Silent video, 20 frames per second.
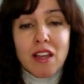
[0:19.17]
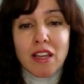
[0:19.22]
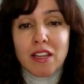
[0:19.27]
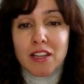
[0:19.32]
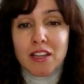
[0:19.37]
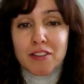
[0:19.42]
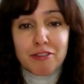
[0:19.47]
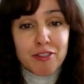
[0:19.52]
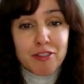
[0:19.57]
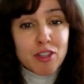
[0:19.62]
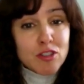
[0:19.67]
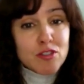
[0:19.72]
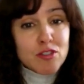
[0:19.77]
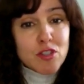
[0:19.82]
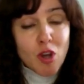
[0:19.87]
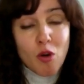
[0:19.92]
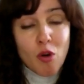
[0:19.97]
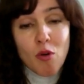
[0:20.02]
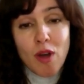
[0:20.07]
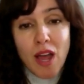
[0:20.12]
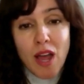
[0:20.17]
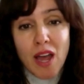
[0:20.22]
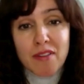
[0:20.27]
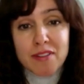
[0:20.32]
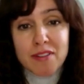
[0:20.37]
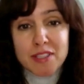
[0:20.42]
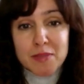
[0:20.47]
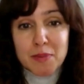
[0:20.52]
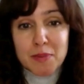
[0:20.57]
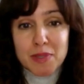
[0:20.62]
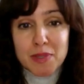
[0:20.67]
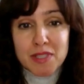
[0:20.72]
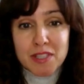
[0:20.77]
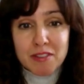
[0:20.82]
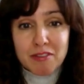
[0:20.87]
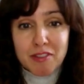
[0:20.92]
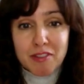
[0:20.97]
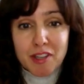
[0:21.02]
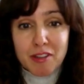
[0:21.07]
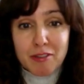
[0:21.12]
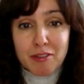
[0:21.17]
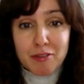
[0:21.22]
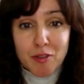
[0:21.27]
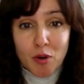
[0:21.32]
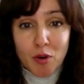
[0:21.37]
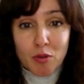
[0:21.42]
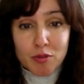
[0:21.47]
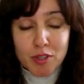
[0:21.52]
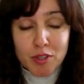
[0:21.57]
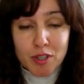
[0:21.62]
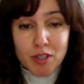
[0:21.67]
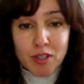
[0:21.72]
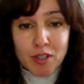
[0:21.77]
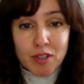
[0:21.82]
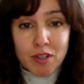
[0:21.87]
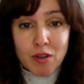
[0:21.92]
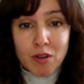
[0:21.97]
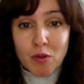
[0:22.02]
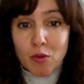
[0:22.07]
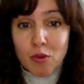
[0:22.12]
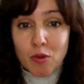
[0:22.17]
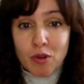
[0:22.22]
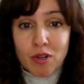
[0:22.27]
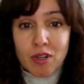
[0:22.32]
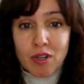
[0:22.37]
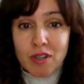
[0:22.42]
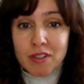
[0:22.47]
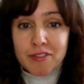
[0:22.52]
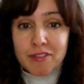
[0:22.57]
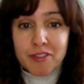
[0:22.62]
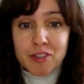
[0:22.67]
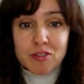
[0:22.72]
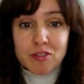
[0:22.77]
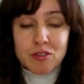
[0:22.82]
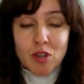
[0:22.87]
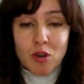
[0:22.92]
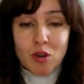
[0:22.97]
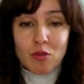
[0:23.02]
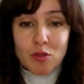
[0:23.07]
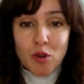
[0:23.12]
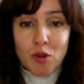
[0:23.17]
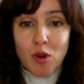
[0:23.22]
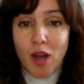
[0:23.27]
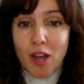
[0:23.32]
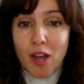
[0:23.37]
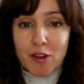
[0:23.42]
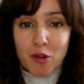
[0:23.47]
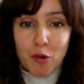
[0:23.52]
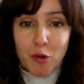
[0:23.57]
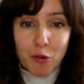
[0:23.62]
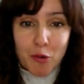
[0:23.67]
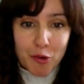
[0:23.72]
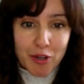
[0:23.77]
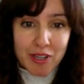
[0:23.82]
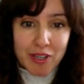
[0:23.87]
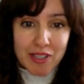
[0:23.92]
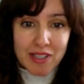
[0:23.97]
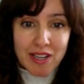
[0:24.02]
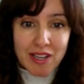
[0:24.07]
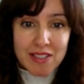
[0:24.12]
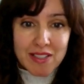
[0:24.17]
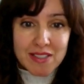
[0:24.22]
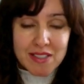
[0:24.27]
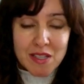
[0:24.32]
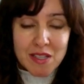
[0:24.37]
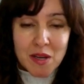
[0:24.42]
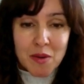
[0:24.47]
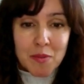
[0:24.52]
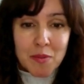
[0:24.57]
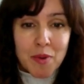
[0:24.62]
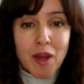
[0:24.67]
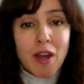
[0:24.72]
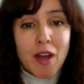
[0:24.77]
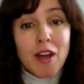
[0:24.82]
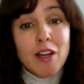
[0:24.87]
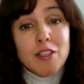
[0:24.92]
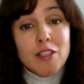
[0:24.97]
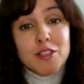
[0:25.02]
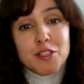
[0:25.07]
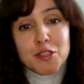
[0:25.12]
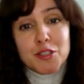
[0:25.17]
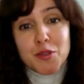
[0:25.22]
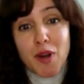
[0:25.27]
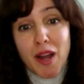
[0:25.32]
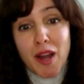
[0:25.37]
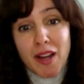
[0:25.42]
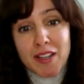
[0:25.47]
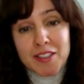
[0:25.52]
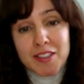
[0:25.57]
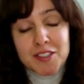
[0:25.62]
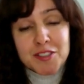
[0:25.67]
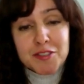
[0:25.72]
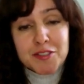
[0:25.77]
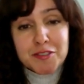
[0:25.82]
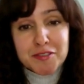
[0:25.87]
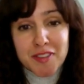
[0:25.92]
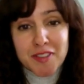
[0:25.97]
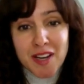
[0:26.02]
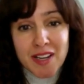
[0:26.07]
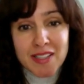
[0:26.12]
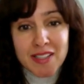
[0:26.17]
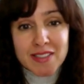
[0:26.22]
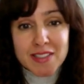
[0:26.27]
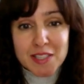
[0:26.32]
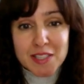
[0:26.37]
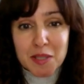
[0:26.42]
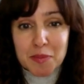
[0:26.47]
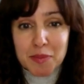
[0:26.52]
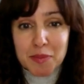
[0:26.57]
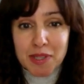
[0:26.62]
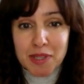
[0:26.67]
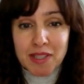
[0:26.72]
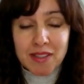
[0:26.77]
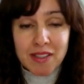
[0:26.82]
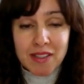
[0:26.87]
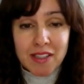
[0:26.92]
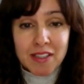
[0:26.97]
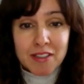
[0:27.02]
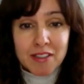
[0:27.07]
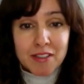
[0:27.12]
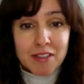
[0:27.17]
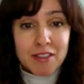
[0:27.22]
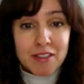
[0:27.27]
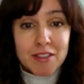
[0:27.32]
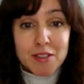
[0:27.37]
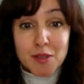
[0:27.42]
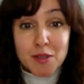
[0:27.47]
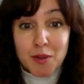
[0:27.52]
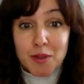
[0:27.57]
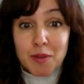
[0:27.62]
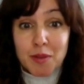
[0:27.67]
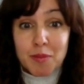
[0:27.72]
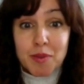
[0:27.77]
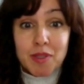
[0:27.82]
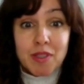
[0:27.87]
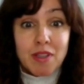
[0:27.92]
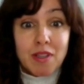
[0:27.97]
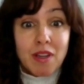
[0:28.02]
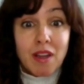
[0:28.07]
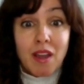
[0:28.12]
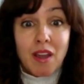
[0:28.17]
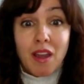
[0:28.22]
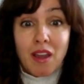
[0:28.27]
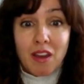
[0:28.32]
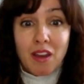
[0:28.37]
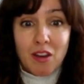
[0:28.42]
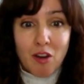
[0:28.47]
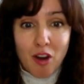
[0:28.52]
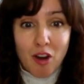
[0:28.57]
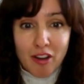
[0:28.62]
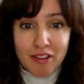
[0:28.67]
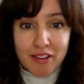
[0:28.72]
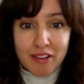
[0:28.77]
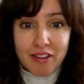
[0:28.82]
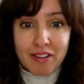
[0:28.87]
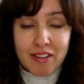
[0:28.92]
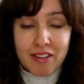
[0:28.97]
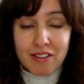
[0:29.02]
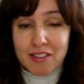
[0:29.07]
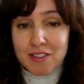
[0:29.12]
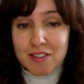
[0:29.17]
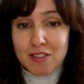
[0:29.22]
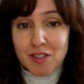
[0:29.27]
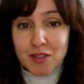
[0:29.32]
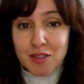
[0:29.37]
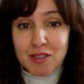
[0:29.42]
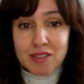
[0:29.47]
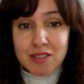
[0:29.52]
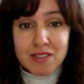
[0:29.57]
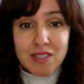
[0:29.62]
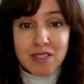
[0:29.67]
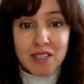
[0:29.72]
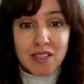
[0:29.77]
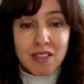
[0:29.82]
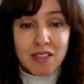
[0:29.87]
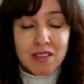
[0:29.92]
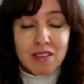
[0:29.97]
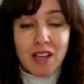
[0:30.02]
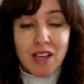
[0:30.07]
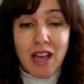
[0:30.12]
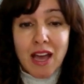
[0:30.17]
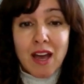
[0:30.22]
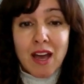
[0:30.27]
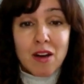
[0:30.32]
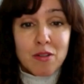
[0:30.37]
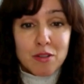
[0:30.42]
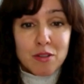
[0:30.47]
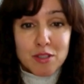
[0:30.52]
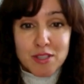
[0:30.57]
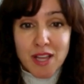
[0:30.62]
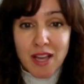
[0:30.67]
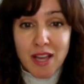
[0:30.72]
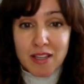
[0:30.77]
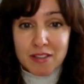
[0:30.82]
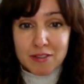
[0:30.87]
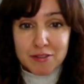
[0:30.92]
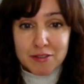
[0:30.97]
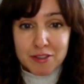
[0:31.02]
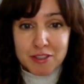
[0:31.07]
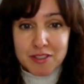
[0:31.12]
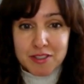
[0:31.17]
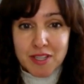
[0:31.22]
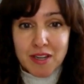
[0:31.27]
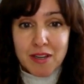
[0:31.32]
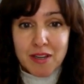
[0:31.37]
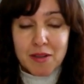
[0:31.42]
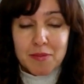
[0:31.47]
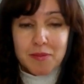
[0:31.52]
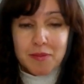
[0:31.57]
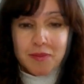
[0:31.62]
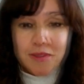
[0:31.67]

if you don't have a specific folder or if you don't know how to organize them, trying to find something later is going to be chaotic and it's going to take hours out of your time.